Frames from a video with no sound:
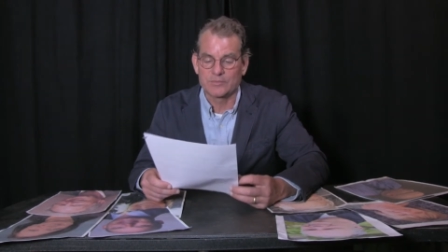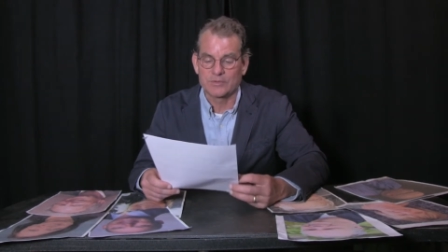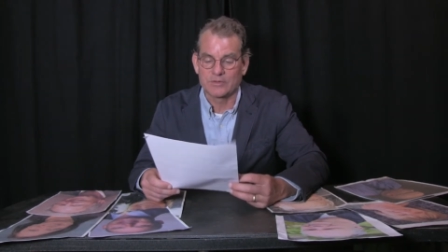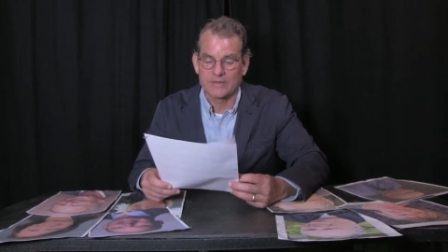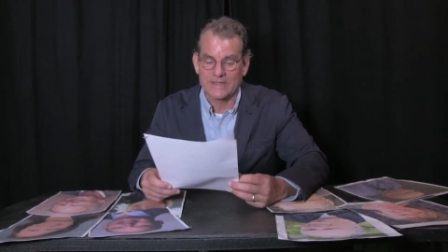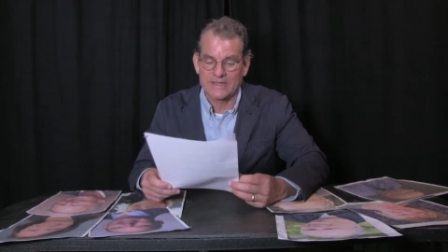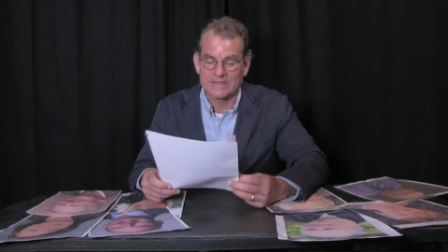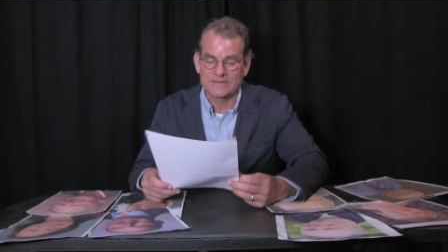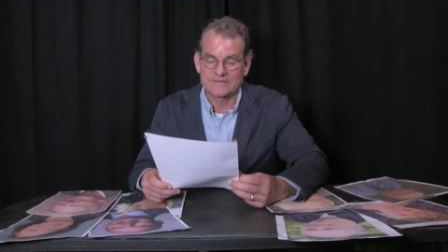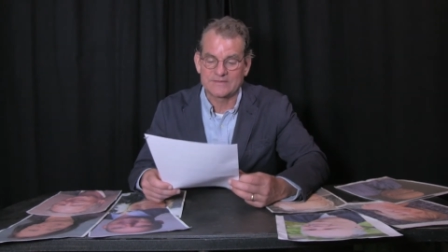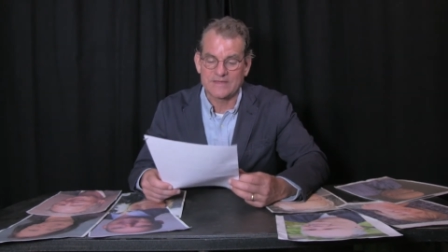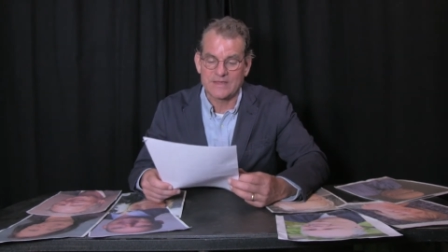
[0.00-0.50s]
and the
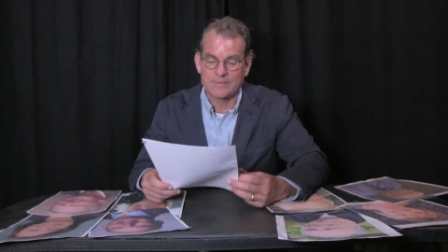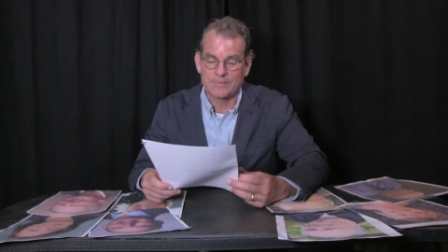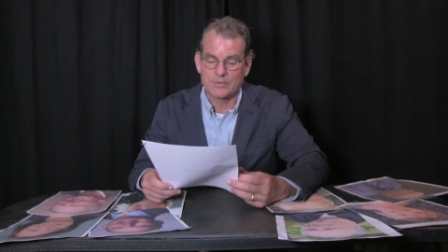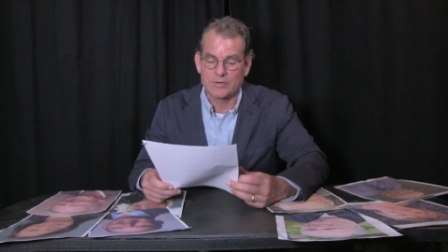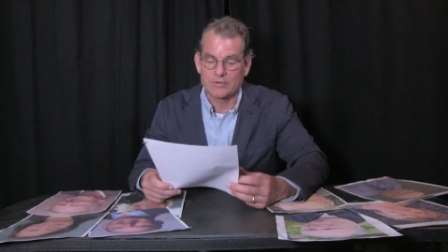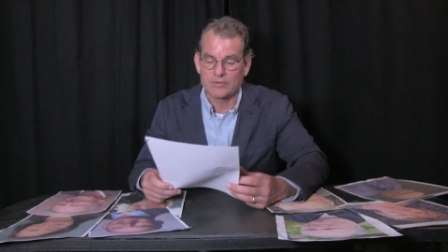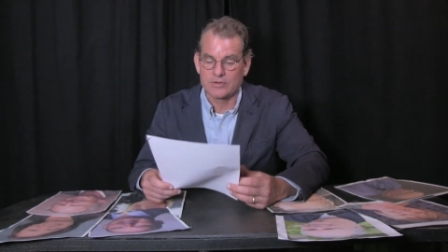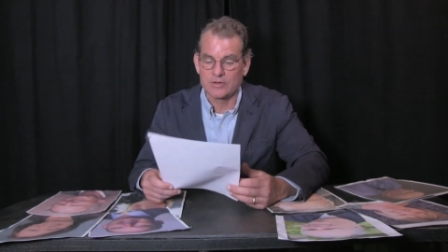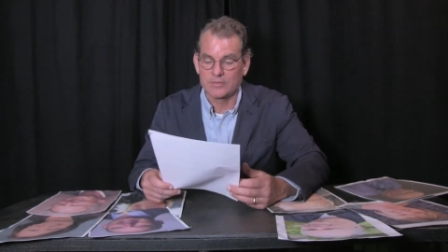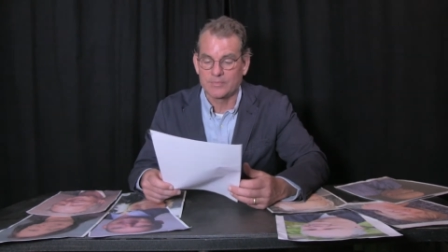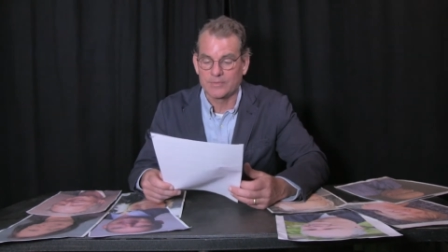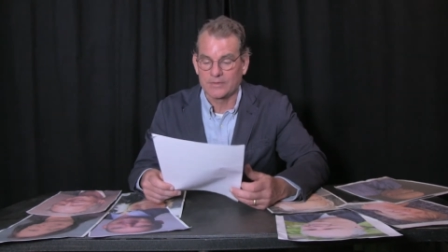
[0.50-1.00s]
landscaper
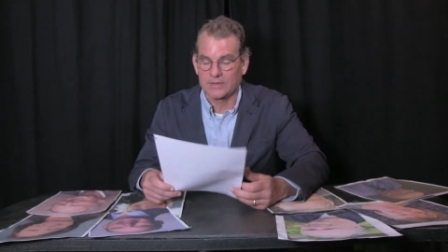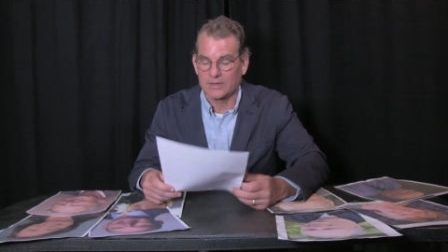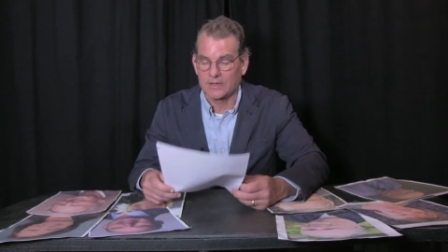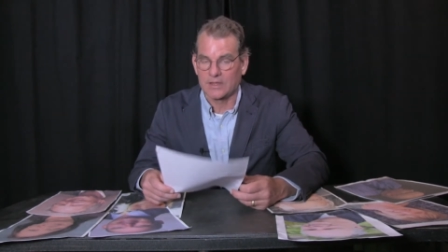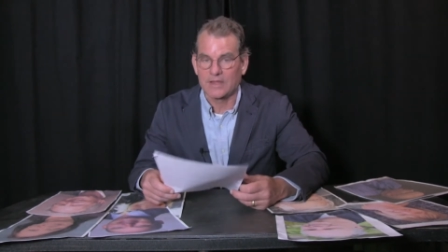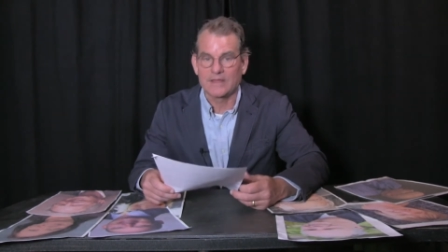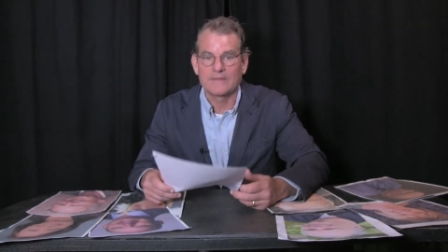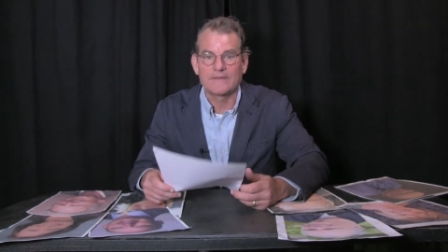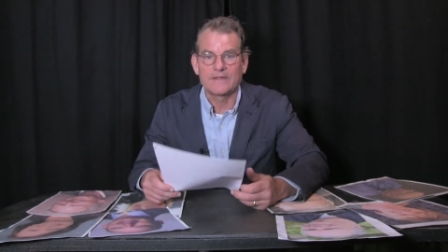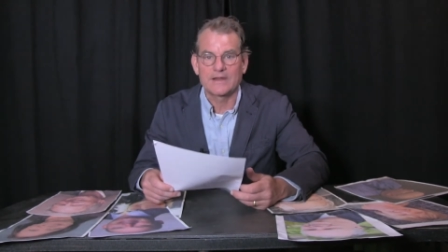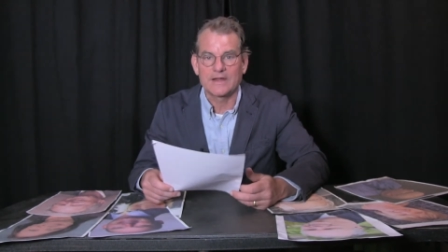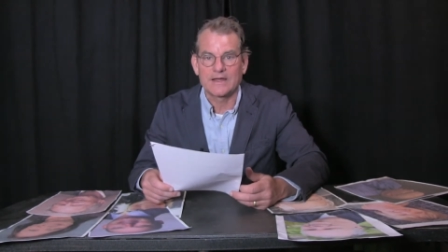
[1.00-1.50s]
group. And, uh,
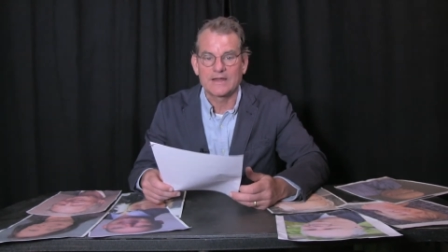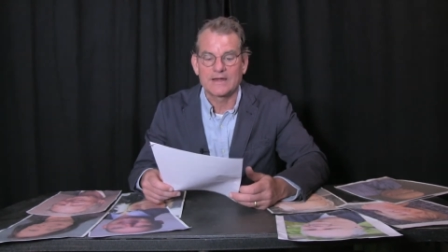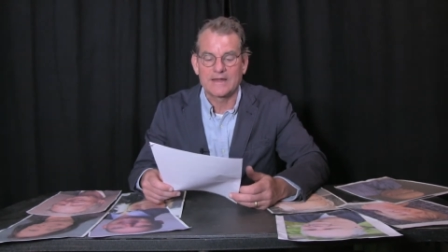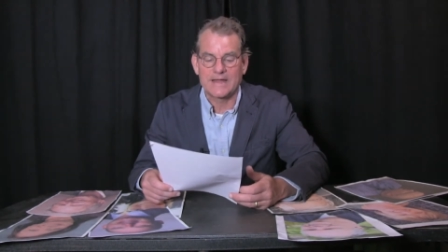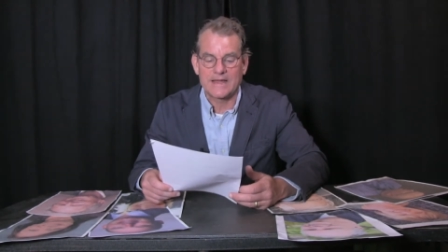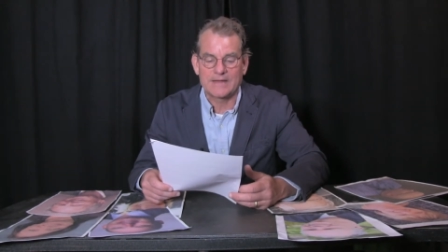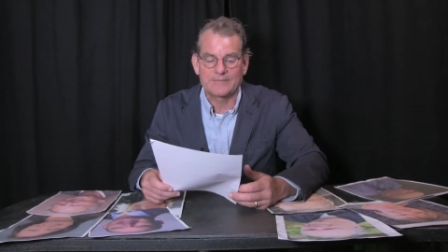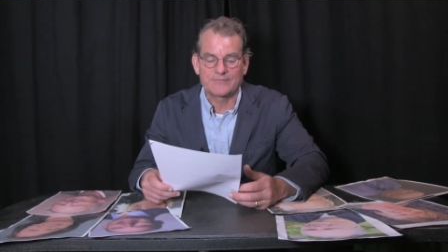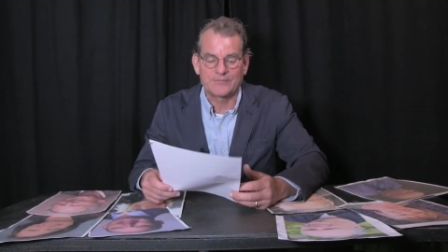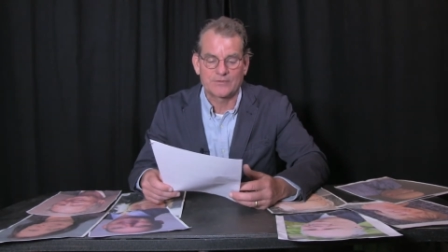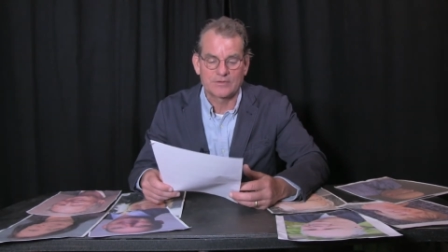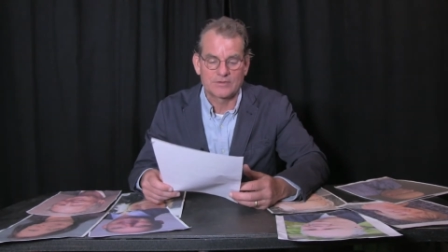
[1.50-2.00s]
and then I
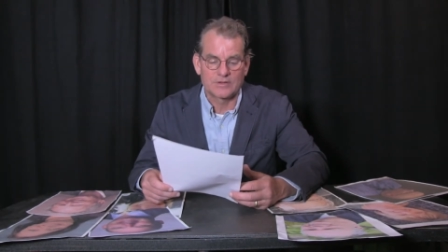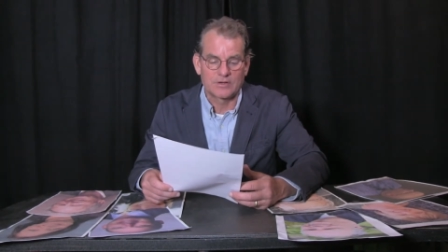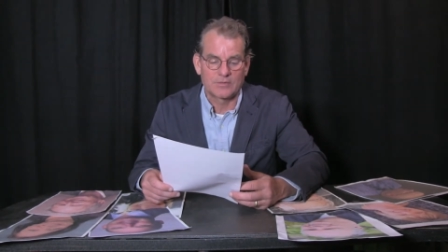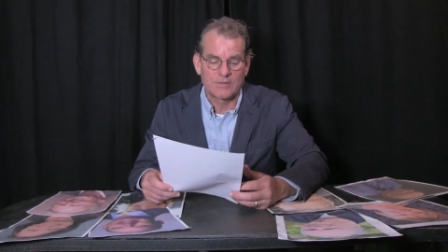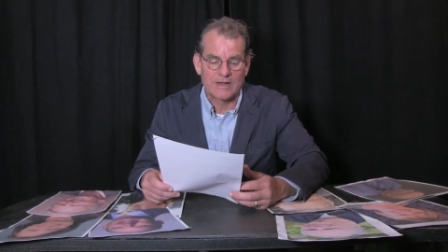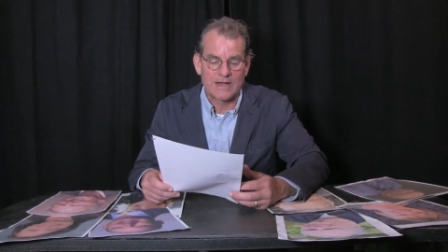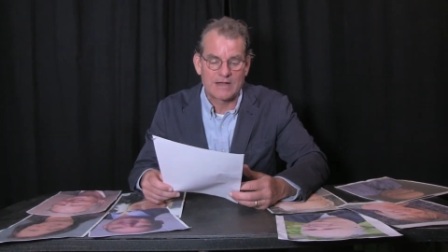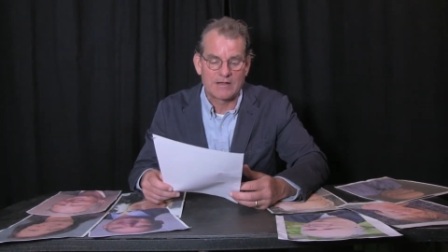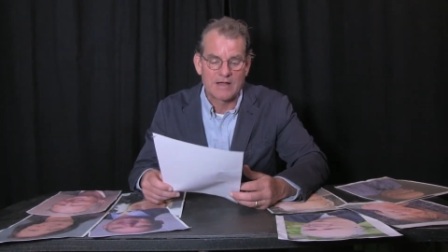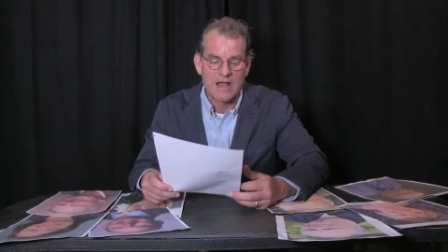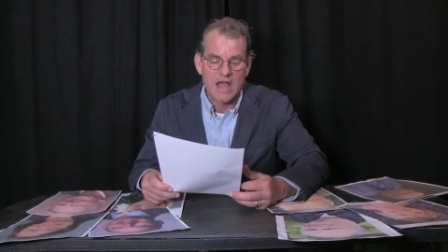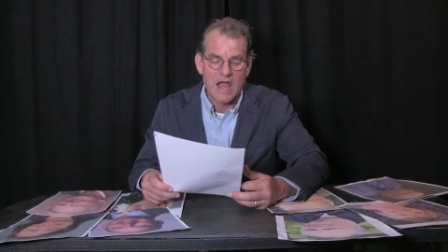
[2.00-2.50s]
napped for a little
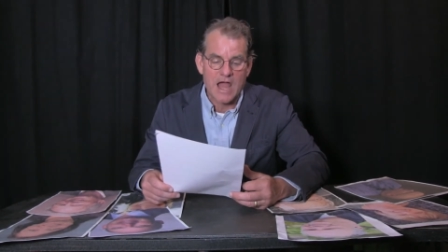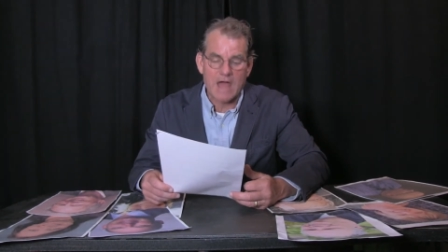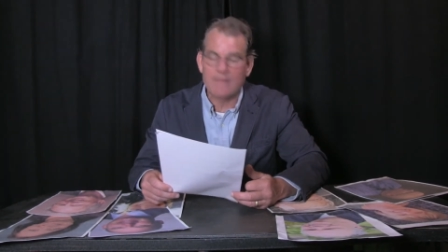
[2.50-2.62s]
while.